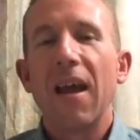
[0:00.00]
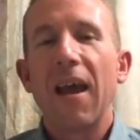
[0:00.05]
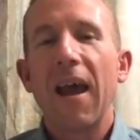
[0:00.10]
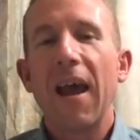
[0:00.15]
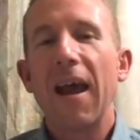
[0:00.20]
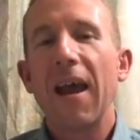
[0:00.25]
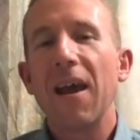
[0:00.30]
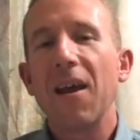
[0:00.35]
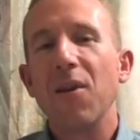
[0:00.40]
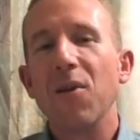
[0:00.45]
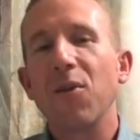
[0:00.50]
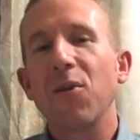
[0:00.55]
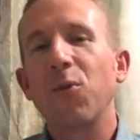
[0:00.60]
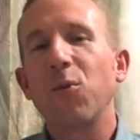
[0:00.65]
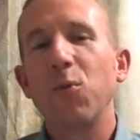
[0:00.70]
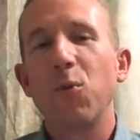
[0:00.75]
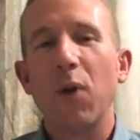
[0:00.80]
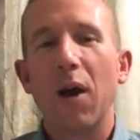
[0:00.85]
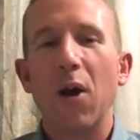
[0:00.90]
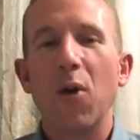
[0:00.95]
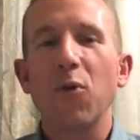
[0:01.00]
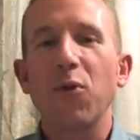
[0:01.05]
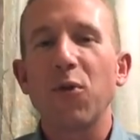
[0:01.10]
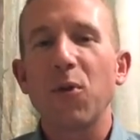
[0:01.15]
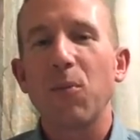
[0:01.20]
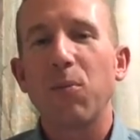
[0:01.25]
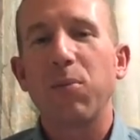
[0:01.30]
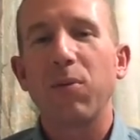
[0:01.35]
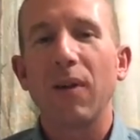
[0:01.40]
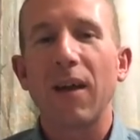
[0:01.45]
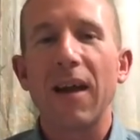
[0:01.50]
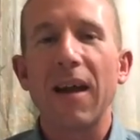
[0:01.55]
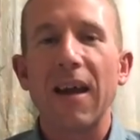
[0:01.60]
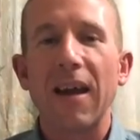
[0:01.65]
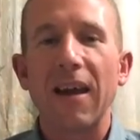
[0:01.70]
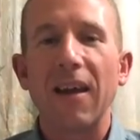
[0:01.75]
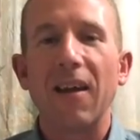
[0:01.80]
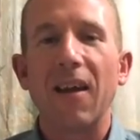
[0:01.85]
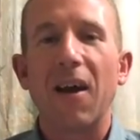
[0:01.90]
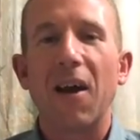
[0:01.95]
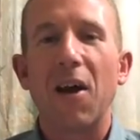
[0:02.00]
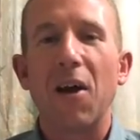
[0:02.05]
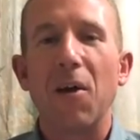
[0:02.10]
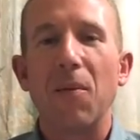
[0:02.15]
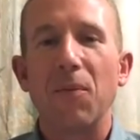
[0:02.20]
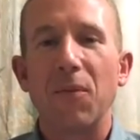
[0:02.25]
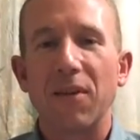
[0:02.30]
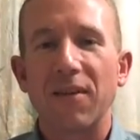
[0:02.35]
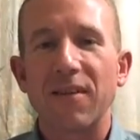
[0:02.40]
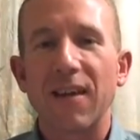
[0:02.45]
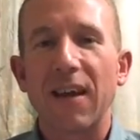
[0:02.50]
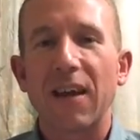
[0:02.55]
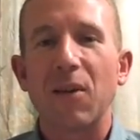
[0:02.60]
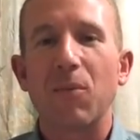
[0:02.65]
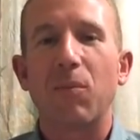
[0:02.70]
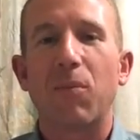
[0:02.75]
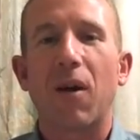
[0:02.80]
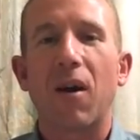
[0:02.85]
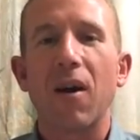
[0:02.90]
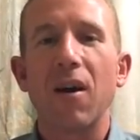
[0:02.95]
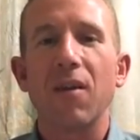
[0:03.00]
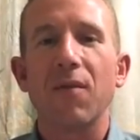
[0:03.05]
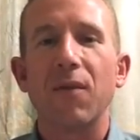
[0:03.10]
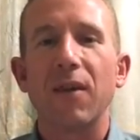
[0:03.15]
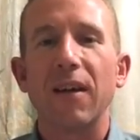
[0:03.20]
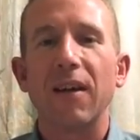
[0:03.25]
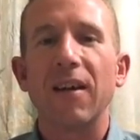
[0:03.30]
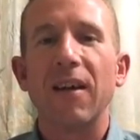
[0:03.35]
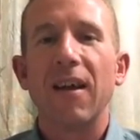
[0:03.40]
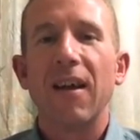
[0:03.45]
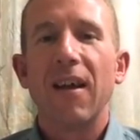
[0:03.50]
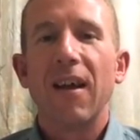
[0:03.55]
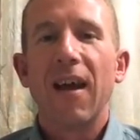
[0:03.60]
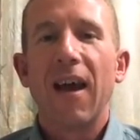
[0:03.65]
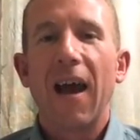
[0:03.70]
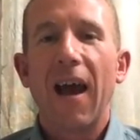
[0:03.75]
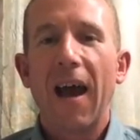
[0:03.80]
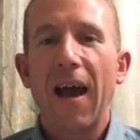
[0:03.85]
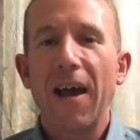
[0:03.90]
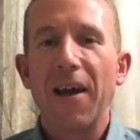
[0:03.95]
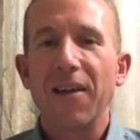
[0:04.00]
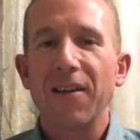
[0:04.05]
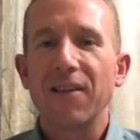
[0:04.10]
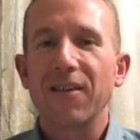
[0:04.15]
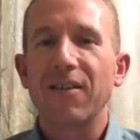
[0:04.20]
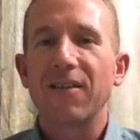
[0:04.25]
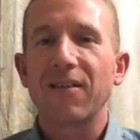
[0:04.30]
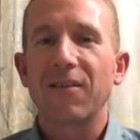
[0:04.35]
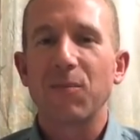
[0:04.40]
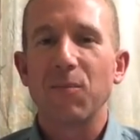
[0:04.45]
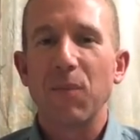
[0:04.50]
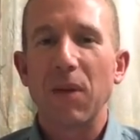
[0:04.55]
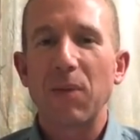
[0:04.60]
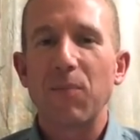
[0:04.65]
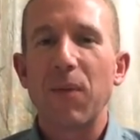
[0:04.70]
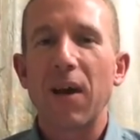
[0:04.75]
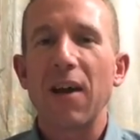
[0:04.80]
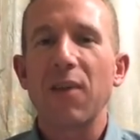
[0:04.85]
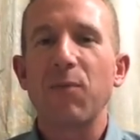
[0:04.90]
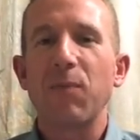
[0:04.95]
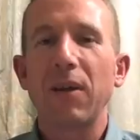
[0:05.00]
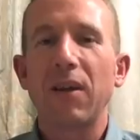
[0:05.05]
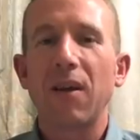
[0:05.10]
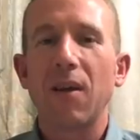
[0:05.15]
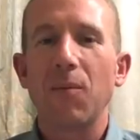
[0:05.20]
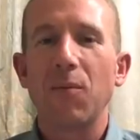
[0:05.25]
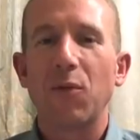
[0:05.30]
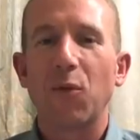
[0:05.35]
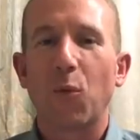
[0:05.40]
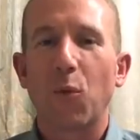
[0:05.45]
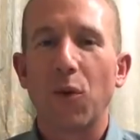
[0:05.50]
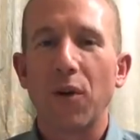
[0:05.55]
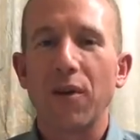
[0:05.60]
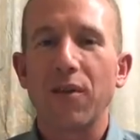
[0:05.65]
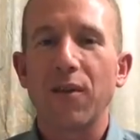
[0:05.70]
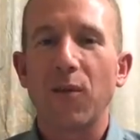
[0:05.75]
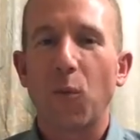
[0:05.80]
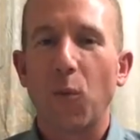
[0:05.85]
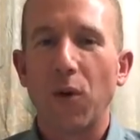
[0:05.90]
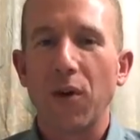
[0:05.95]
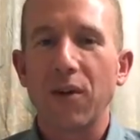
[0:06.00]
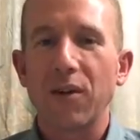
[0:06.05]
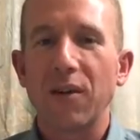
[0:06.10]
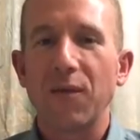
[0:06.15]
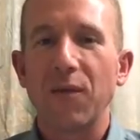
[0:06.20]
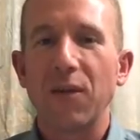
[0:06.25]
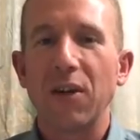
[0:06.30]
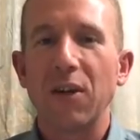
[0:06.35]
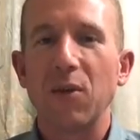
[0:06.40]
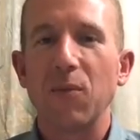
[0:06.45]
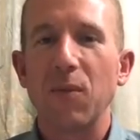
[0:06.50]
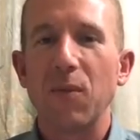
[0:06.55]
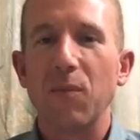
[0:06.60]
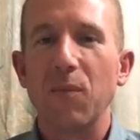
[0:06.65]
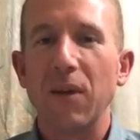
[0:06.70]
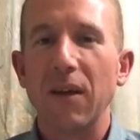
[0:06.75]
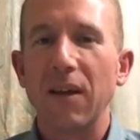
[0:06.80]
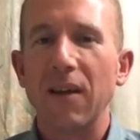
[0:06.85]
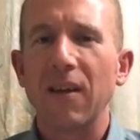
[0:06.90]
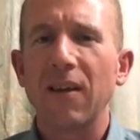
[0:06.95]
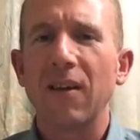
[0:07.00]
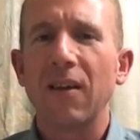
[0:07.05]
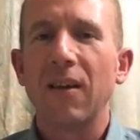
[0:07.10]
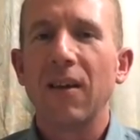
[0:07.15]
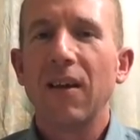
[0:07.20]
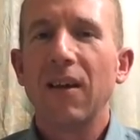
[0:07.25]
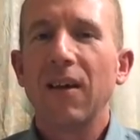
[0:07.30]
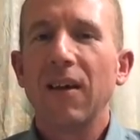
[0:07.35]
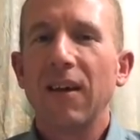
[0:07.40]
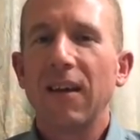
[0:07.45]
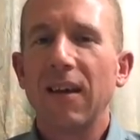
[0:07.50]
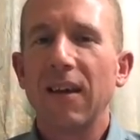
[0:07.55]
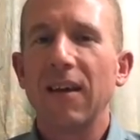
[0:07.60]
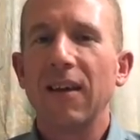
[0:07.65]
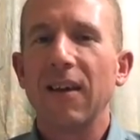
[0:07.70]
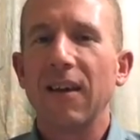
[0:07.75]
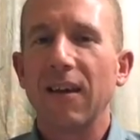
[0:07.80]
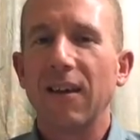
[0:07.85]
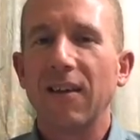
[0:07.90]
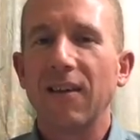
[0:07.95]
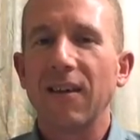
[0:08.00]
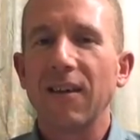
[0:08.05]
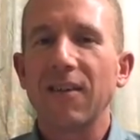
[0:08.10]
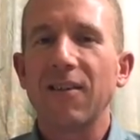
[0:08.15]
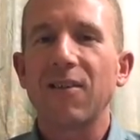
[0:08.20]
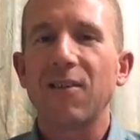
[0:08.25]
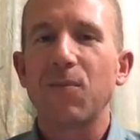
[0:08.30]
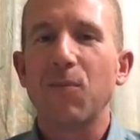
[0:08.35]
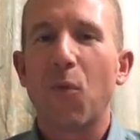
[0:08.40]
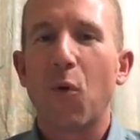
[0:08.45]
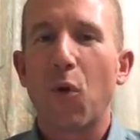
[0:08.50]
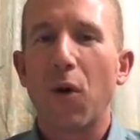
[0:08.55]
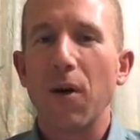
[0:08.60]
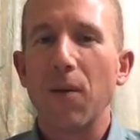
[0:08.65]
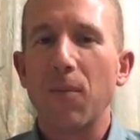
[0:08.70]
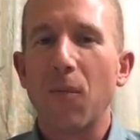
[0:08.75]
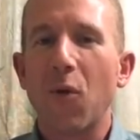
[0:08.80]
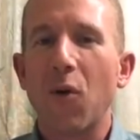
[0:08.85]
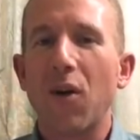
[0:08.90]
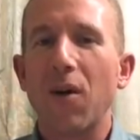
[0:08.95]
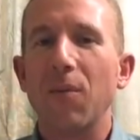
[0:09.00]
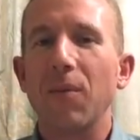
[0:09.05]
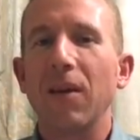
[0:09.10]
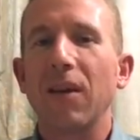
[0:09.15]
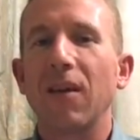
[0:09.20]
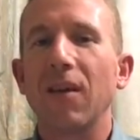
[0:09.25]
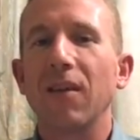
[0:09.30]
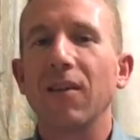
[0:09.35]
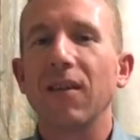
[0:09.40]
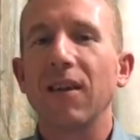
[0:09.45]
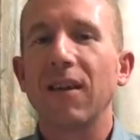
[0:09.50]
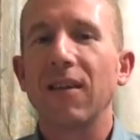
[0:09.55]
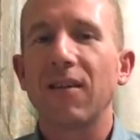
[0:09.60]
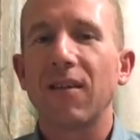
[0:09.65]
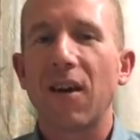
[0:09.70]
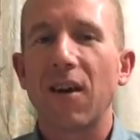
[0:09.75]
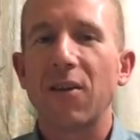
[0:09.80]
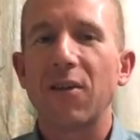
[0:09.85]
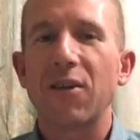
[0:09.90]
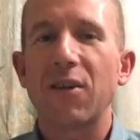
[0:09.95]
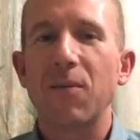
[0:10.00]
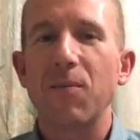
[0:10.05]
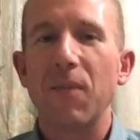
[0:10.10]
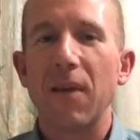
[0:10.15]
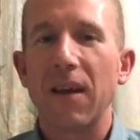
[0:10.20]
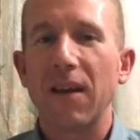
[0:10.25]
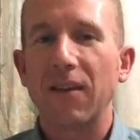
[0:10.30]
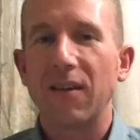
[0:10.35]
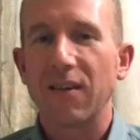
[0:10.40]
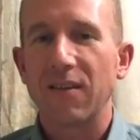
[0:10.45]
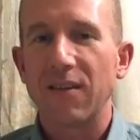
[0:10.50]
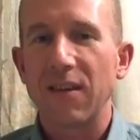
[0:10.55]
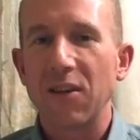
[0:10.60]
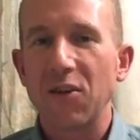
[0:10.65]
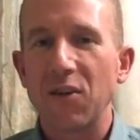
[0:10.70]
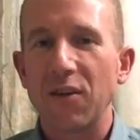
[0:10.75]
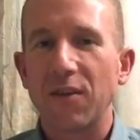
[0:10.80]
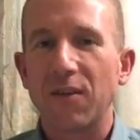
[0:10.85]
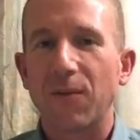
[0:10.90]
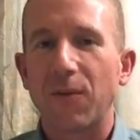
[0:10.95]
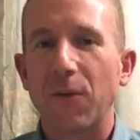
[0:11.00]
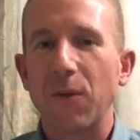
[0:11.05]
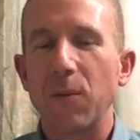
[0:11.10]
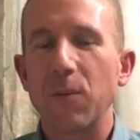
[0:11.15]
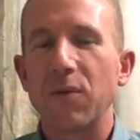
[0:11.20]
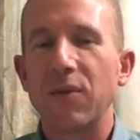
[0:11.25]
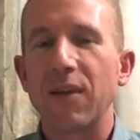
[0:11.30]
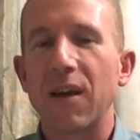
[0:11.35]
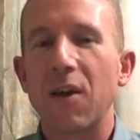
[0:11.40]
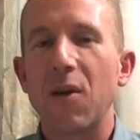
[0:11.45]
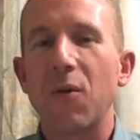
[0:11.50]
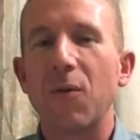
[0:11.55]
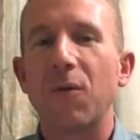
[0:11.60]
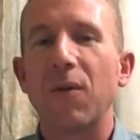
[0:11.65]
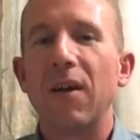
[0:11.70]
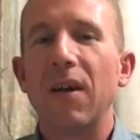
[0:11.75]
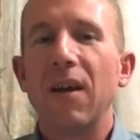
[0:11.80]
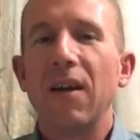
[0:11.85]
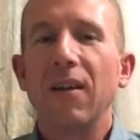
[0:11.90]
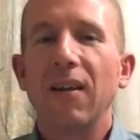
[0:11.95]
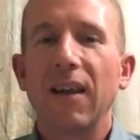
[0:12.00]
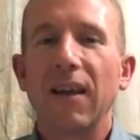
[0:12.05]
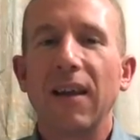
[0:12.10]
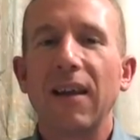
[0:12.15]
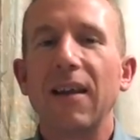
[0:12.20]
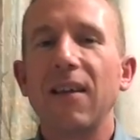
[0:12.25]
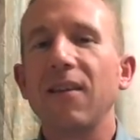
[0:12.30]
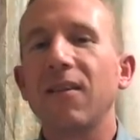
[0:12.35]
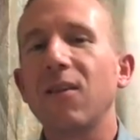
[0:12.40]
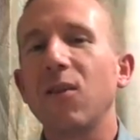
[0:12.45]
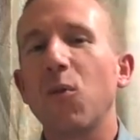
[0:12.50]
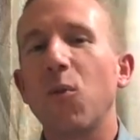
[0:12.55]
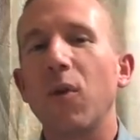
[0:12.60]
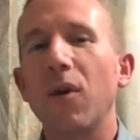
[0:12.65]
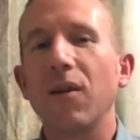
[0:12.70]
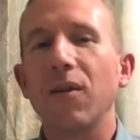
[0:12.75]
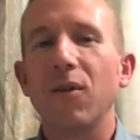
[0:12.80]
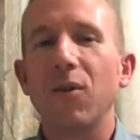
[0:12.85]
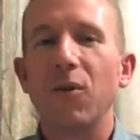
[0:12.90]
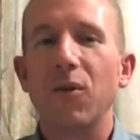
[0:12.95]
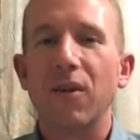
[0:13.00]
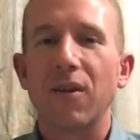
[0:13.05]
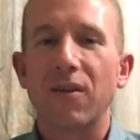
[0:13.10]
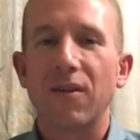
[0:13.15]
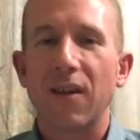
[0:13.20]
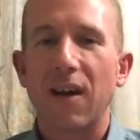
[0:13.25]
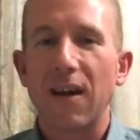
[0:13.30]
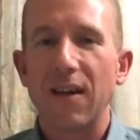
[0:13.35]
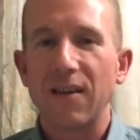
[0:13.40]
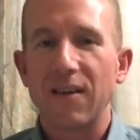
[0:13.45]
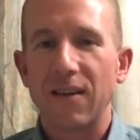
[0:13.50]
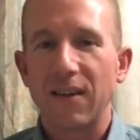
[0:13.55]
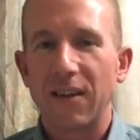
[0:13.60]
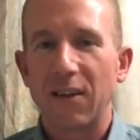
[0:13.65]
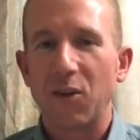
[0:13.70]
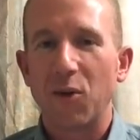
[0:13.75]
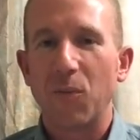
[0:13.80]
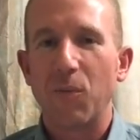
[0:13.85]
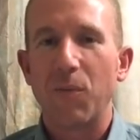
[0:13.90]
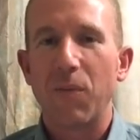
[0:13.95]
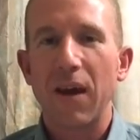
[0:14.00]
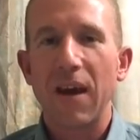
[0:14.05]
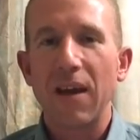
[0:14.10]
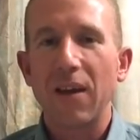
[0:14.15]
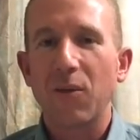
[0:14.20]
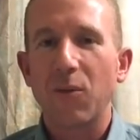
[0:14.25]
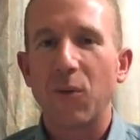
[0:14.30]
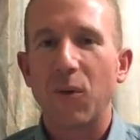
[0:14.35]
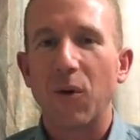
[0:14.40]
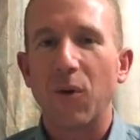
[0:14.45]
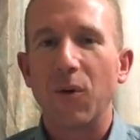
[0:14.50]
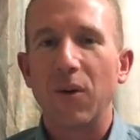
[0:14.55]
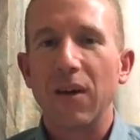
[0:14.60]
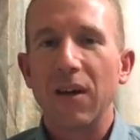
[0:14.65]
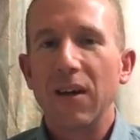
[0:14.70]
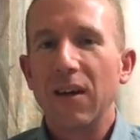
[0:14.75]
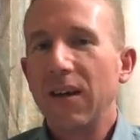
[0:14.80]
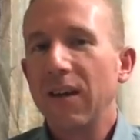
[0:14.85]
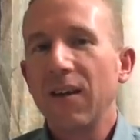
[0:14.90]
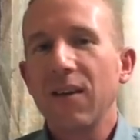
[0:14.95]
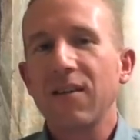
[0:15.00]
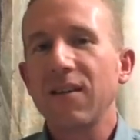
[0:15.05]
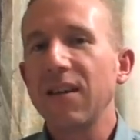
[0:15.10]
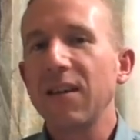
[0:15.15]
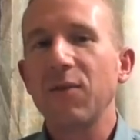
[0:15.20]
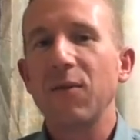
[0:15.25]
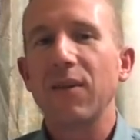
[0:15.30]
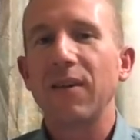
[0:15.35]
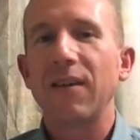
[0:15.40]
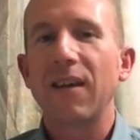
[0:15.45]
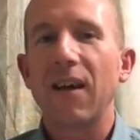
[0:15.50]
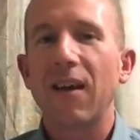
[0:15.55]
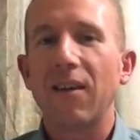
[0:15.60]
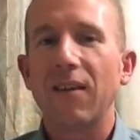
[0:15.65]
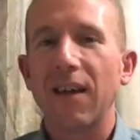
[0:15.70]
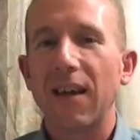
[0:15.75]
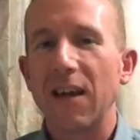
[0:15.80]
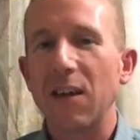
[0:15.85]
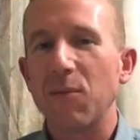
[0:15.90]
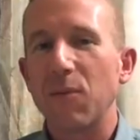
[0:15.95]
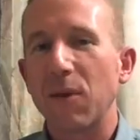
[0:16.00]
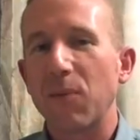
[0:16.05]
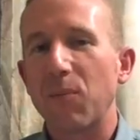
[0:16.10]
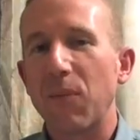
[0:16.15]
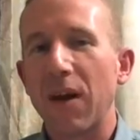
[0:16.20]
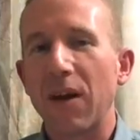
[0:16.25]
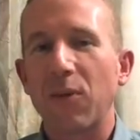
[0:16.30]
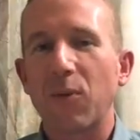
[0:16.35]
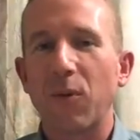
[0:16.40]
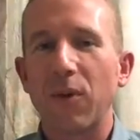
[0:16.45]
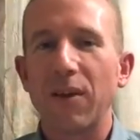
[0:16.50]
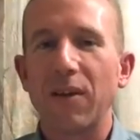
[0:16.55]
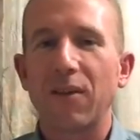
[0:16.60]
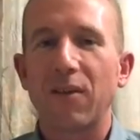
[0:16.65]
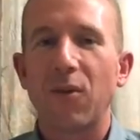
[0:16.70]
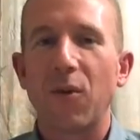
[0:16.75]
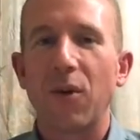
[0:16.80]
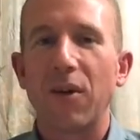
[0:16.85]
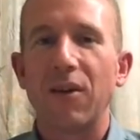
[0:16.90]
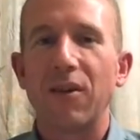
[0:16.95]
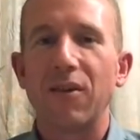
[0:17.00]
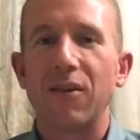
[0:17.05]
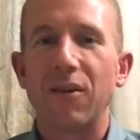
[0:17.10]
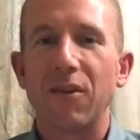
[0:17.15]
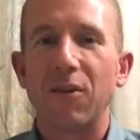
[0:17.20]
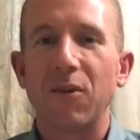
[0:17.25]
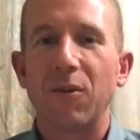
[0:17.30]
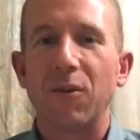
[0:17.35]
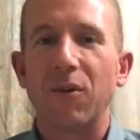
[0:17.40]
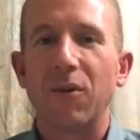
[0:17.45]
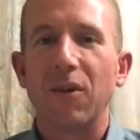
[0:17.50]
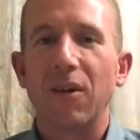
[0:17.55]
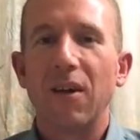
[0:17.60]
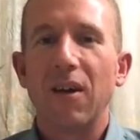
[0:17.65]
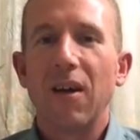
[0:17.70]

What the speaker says: And throughout the play, the second part of it, as Macbeth becomes worse and worse of a human being, he exists more and more because he starts to make decisions for himself. Like, he's the one who decides to kill Banquo. He doesn't even tell Lady Macbeth what he's going to do.